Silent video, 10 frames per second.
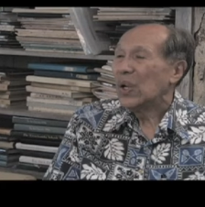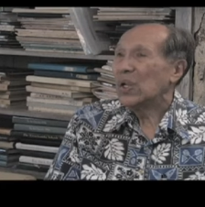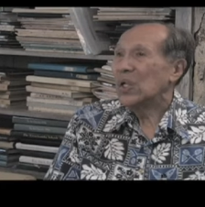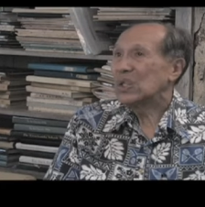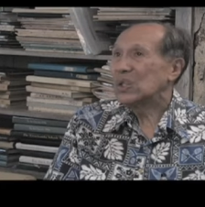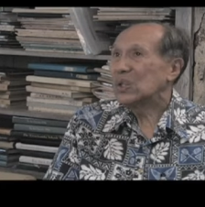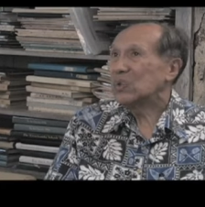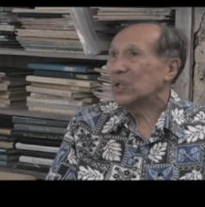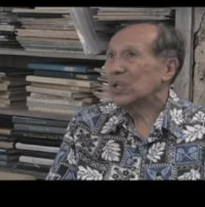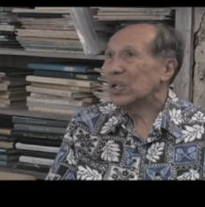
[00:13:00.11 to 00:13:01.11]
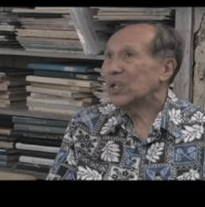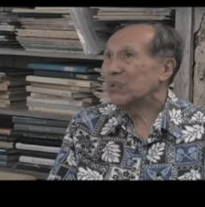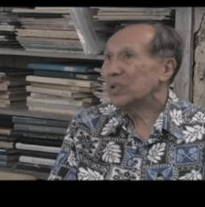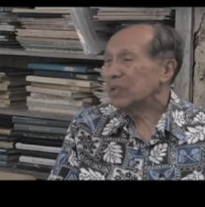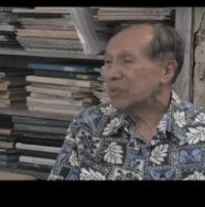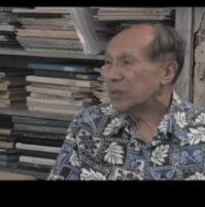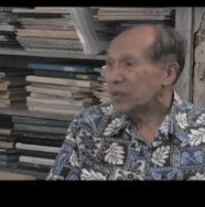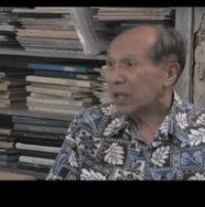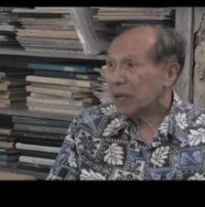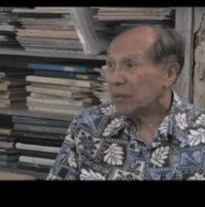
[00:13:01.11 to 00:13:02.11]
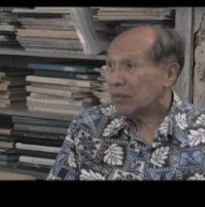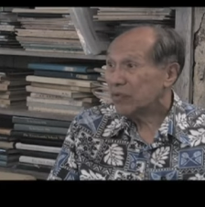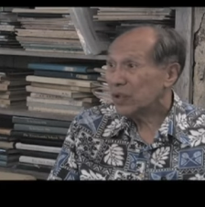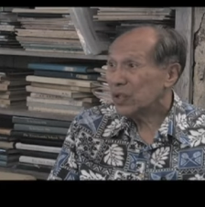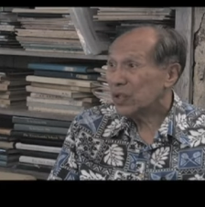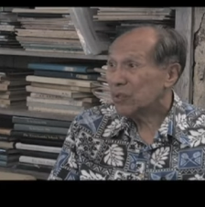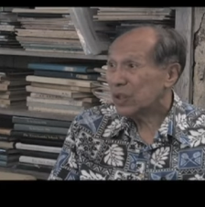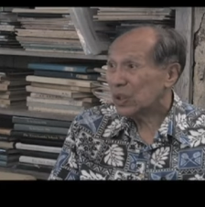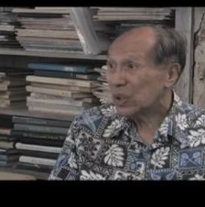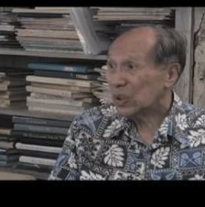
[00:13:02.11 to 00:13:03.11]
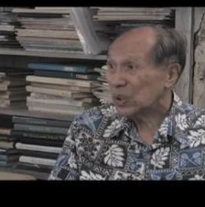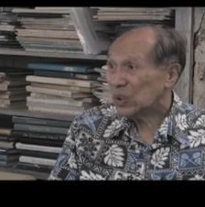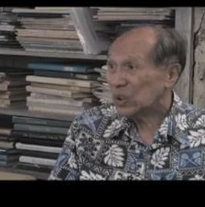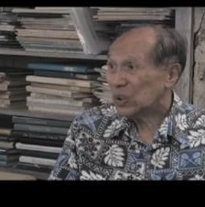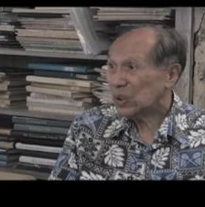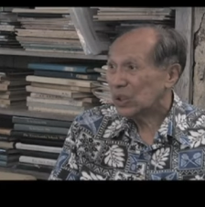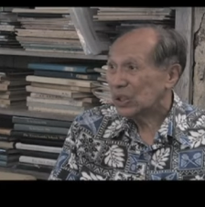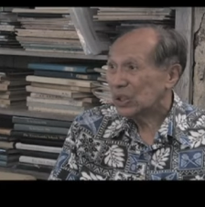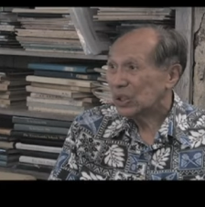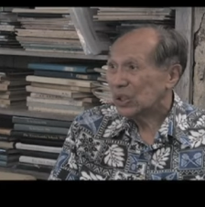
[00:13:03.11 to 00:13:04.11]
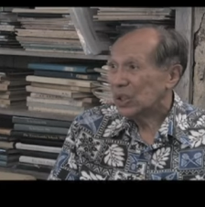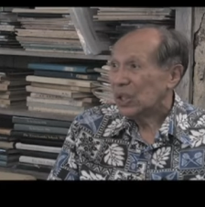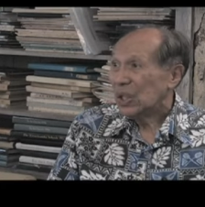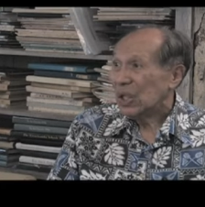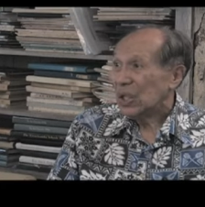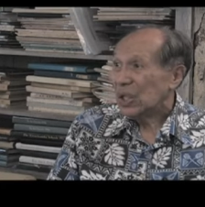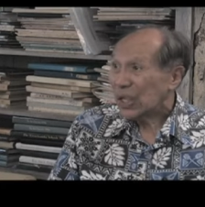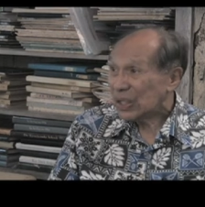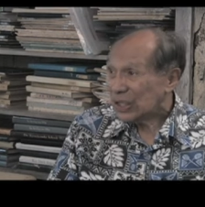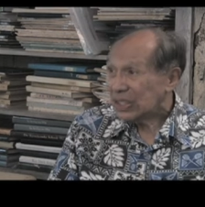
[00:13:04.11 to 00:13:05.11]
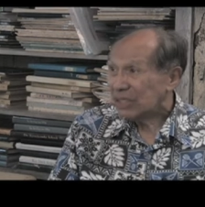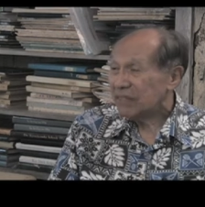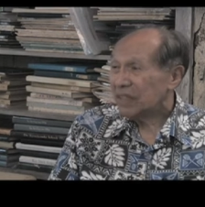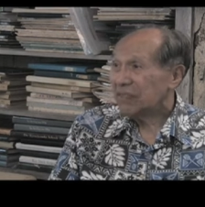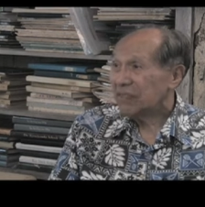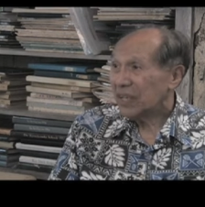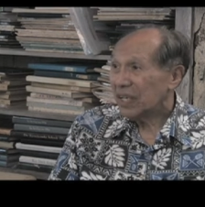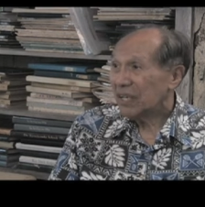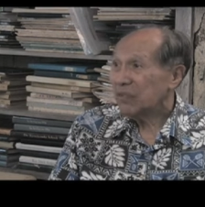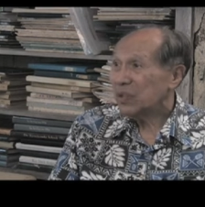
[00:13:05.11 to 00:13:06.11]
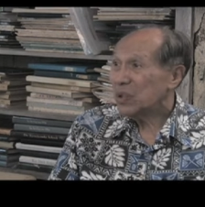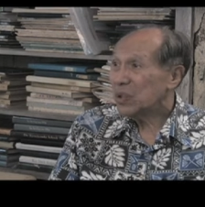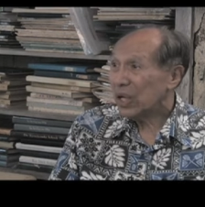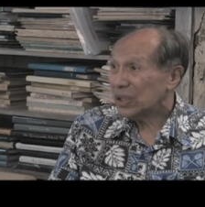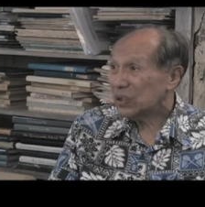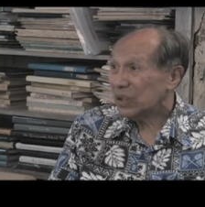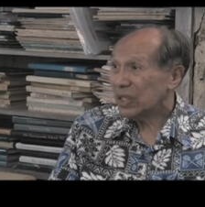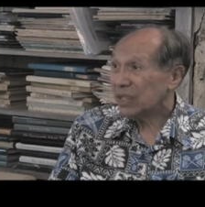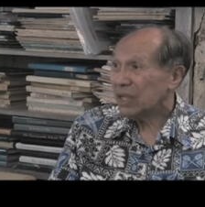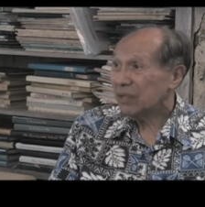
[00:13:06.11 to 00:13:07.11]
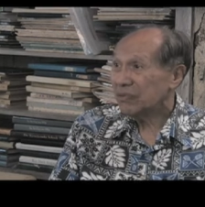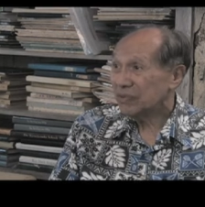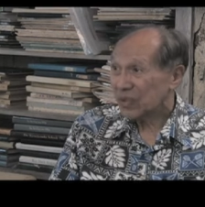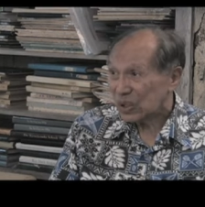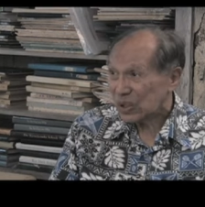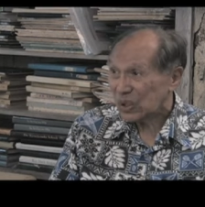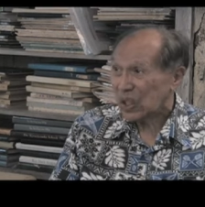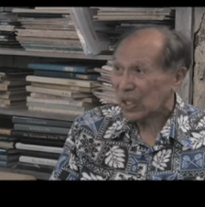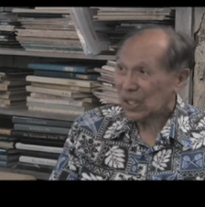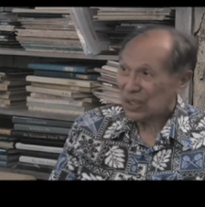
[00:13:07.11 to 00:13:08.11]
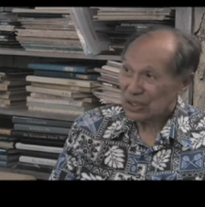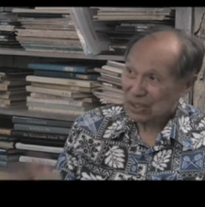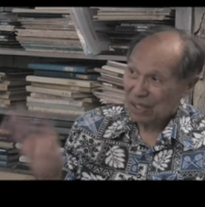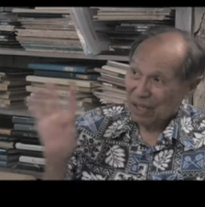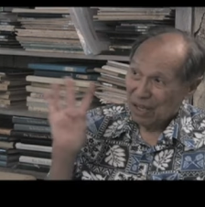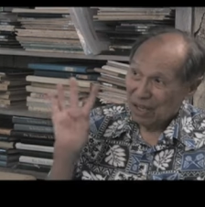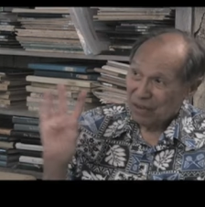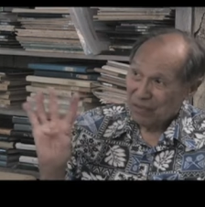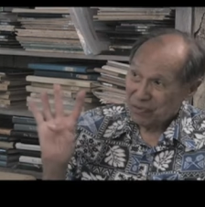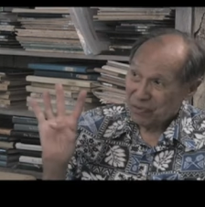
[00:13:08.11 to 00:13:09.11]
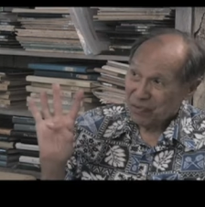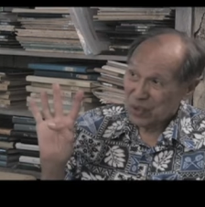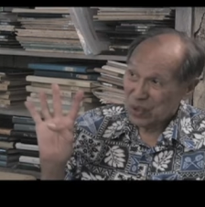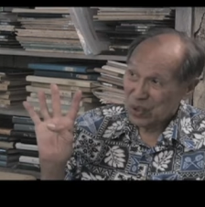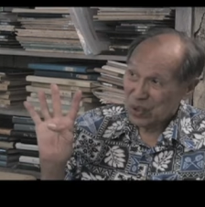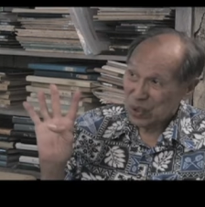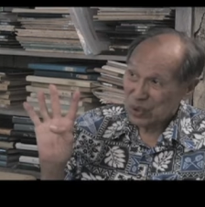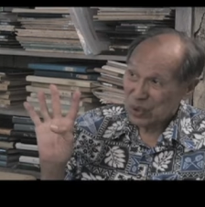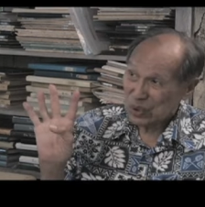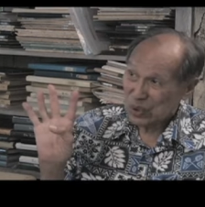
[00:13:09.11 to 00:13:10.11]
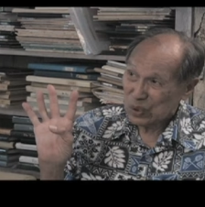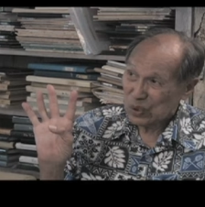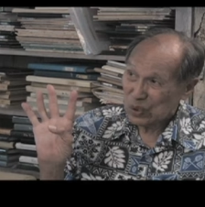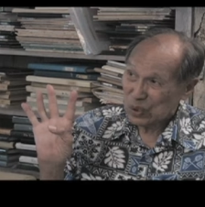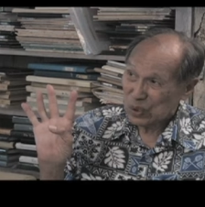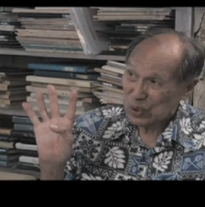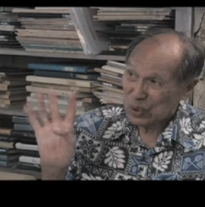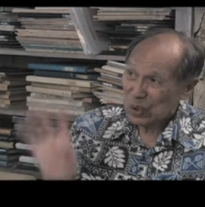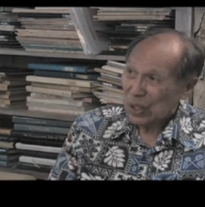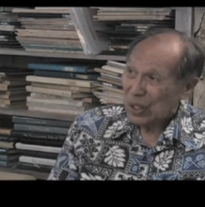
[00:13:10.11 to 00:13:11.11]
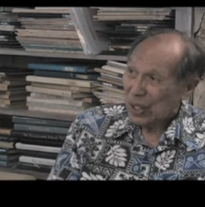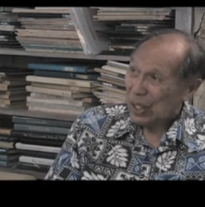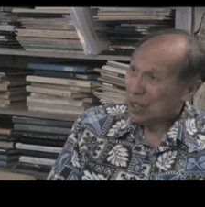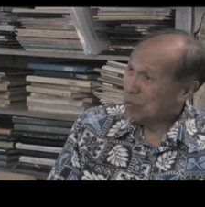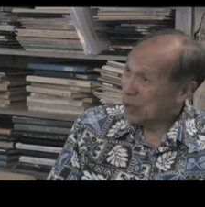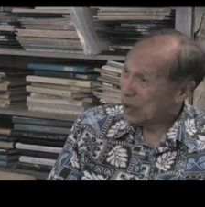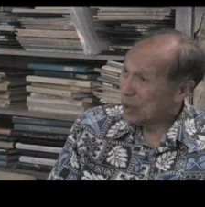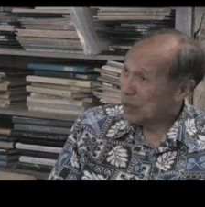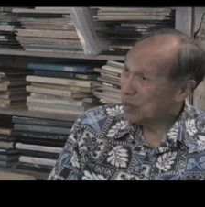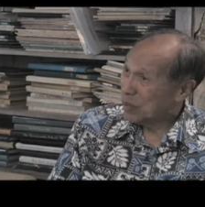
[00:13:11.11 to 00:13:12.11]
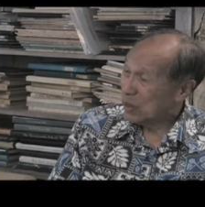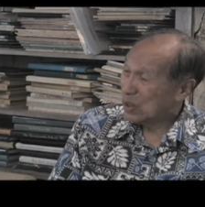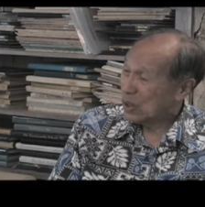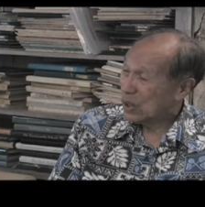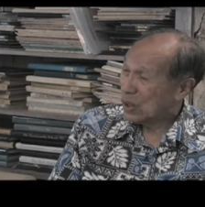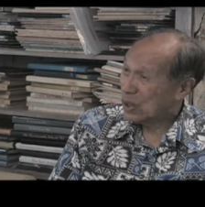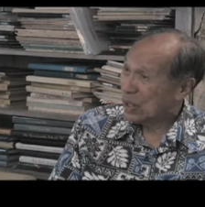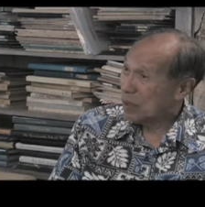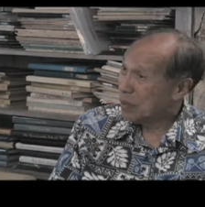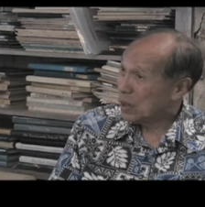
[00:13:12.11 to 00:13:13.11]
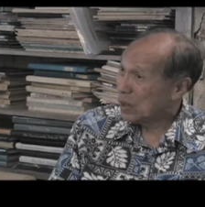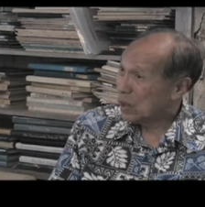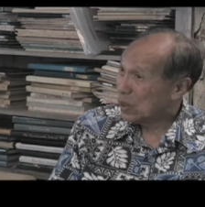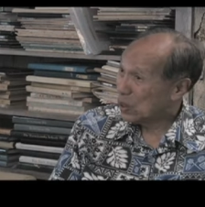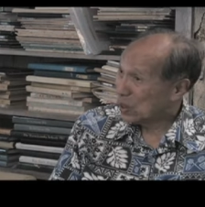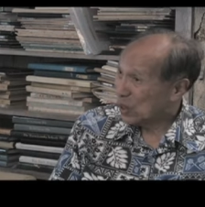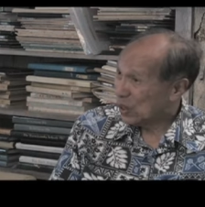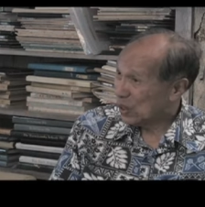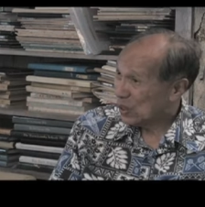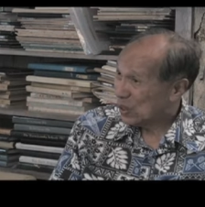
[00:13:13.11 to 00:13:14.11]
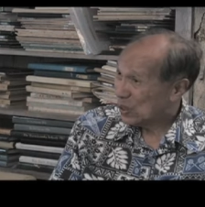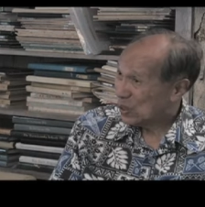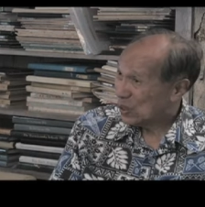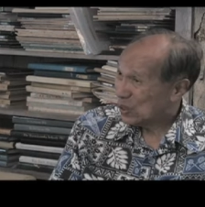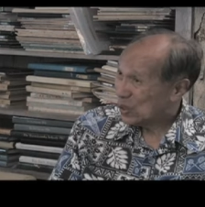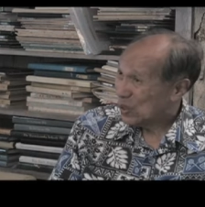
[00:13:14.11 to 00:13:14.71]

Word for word: yes. Well, then then we became a four-year medical school. Mm -hmm. 1975, oh, we graduated our first class, oh. four-year students, and among them were Dr. Emmett Aluli. Oh.